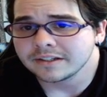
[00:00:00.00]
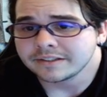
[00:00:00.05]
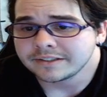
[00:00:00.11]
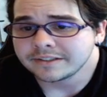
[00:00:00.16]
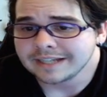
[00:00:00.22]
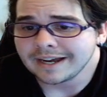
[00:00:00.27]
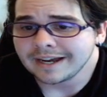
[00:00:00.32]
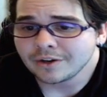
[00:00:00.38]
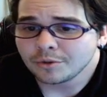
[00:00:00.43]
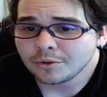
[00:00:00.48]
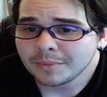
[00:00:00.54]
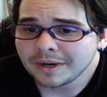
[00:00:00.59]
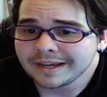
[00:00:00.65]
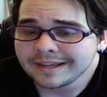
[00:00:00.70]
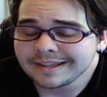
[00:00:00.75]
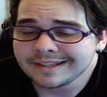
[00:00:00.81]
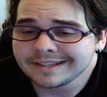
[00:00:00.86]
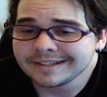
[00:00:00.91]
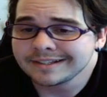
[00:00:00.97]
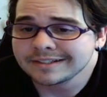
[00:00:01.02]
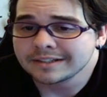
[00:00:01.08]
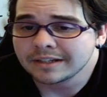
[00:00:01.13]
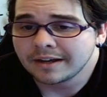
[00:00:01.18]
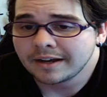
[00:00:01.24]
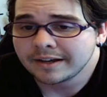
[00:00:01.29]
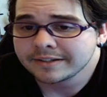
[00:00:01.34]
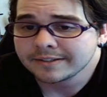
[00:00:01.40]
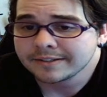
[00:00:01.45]
Dynamite is
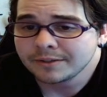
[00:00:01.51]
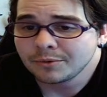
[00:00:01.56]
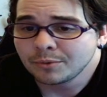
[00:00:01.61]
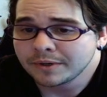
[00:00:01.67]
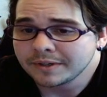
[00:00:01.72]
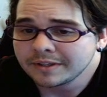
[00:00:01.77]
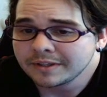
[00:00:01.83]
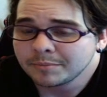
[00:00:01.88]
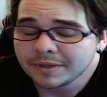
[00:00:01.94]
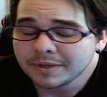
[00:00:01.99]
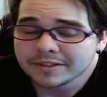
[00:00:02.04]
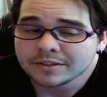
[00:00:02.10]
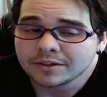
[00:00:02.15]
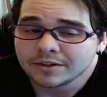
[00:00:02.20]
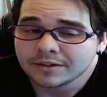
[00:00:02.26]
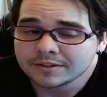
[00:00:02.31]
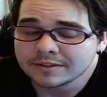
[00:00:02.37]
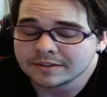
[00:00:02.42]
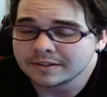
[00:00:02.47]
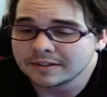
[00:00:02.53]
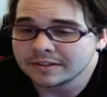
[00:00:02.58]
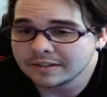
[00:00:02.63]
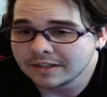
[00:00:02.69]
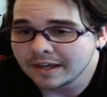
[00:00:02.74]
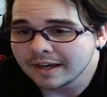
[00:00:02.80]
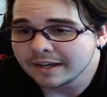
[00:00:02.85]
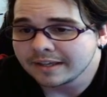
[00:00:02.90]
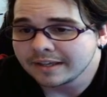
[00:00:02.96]
honestly one of the best cards in the
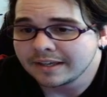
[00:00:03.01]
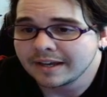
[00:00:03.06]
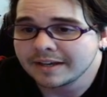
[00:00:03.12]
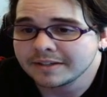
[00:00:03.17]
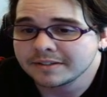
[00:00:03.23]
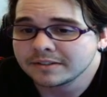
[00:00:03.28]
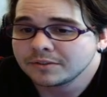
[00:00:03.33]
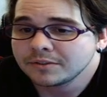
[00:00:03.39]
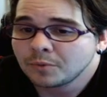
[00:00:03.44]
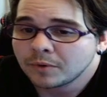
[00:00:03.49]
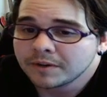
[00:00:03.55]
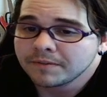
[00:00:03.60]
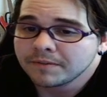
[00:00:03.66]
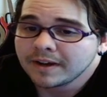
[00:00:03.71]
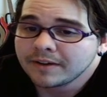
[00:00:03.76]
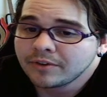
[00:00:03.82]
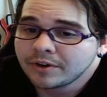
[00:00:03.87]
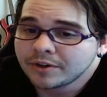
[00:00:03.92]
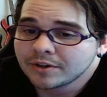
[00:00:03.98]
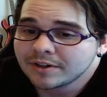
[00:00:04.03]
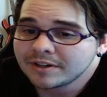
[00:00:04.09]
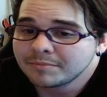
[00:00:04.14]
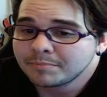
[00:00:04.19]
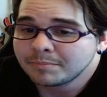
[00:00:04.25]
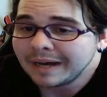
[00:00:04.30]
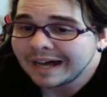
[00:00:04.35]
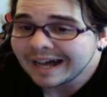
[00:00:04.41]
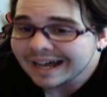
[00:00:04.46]
deck. He has a 2500
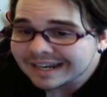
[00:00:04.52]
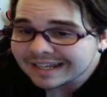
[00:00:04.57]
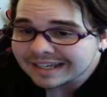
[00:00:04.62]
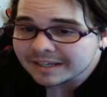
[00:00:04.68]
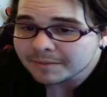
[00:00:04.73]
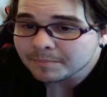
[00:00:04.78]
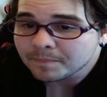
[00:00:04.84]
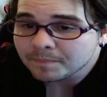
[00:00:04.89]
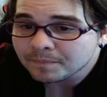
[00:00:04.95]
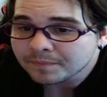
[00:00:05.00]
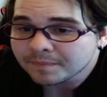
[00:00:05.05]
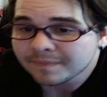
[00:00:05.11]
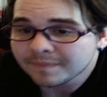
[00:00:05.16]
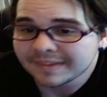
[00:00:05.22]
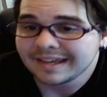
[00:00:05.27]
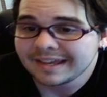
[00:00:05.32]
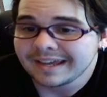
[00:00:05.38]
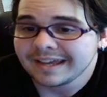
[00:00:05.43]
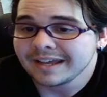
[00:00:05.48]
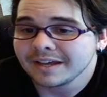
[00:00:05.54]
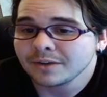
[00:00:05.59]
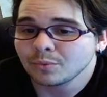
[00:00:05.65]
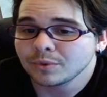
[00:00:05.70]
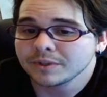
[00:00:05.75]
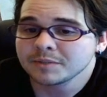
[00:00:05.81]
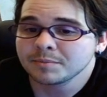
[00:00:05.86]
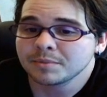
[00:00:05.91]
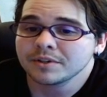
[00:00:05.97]
body, and
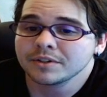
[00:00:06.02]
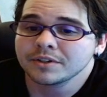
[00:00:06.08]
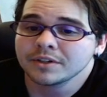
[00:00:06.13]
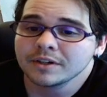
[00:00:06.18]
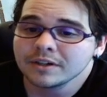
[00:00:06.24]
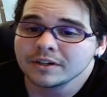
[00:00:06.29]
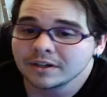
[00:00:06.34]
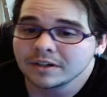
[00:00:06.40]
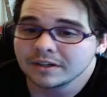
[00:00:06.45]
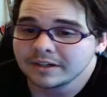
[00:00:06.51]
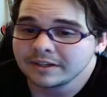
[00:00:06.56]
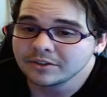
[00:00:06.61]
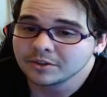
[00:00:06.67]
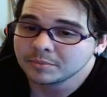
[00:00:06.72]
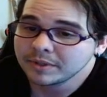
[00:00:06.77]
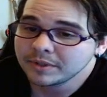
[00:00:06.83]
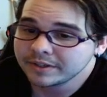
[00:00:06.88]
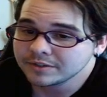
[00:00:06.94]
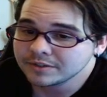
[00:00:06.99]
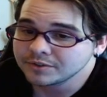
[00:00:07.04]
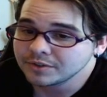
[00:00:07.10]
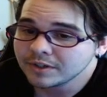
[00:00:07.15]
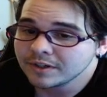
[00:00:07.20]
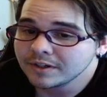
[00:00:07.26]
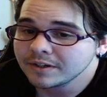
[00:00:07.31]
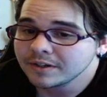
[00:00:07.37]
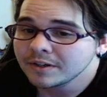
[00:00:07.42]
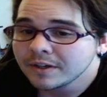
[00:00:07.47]
once per turn during either player's
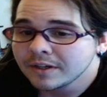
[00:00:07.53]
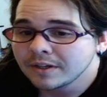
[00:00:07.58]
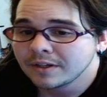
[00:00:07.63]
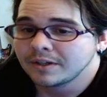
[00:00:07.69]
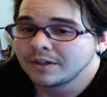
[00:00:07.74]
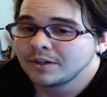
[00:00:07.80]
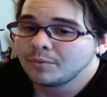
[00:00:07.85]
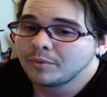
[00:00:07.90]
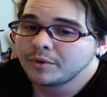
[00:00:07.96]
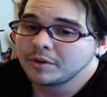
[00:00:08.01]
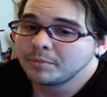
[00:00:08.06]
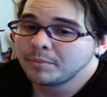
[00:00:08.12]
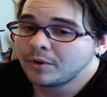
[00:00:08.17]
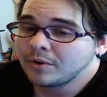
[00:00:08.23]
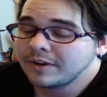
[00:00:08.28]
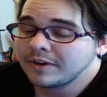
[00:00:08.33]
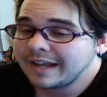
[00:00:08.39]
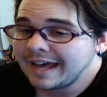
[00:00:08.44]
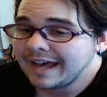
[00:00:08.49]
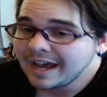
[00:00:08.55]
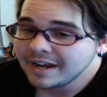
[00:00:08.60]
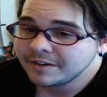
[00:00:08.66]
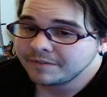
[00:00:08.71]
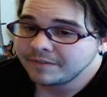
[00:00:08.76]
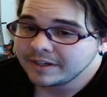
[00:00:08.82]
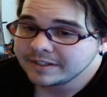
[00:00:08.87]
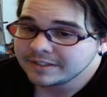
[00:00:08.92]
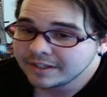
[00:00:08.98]
turn, when an opponent
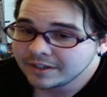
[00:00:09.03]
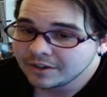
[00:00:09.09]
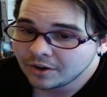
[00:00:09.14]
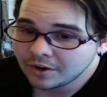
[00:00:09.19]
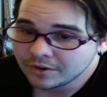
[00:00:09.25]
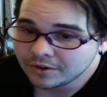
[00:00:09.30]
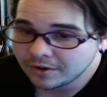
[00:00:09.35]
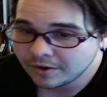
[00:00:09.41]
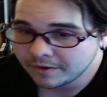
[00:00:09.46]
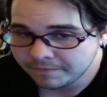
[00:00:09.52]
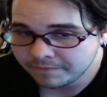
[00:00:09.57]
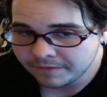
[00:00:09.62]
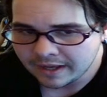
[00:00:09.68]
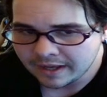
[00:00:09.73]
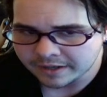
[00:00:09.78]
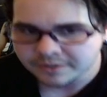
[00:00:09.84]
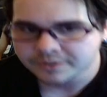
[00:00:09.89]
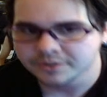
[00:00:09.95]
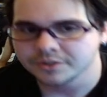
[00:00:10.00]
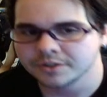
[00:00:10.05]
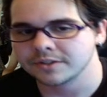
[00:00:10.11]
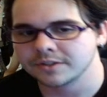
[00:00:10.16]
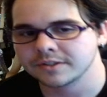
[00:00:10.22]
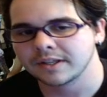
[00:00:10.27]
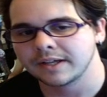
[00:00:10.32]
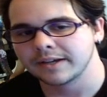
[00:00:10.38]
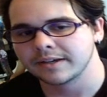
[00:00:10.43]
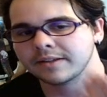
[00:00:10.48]
activates a card or effect, just
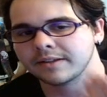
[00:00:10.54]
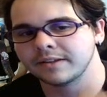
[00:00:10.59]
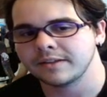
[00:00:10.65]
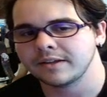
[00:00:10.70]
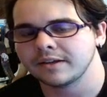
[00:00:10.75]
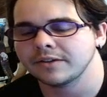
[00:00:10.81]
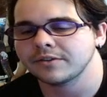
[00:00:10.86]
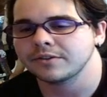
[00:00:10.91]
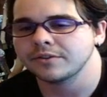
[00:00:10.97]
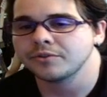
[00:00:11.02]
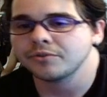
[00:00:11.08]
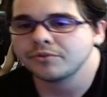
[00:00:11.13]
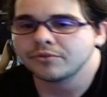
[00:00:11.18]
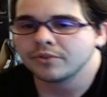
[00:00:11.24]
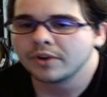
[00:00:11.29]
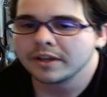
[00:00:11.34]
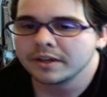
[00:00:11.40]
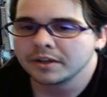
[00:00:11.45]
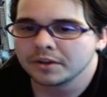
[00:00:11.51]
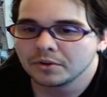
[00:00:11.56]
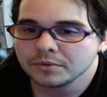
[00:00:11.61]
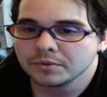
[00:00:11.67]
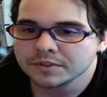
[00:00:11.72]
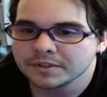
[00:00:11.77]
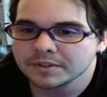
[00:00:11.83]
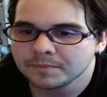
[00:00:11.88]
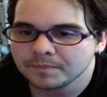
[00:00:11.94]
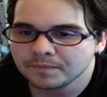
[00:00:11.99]
like the other True
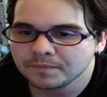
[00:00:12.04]
Dracos